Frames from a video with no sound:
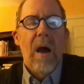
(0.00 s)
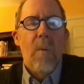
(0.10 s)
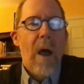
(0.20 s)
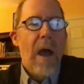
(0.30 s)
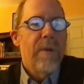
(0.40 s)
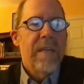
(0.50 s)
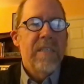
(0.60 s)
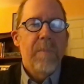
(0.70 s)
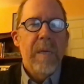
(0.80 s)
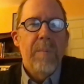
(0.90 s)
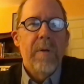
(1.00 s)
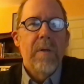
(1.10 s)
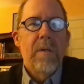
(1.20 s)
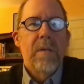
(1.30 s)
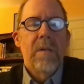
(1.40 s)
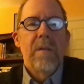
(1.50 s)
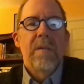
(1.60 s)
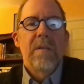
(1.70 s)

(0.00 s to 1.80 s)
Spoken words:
wide range of people